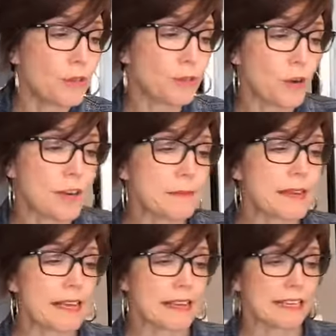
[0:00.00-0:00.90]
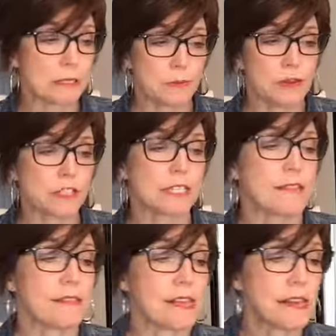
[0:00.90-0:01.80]
Join me in
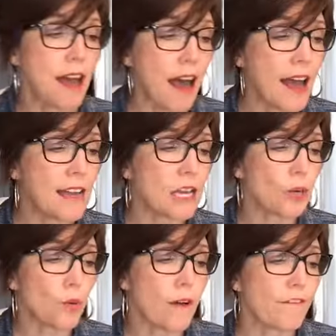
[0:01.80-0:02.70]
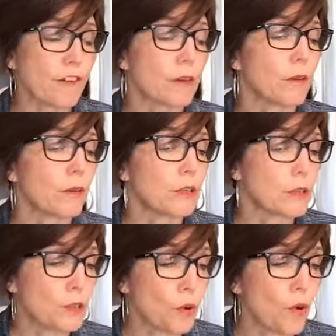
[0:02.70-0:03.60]
experiencing the unequivocal
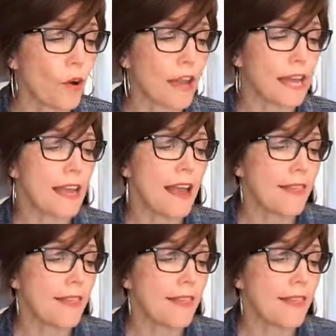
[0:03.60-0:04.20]
joy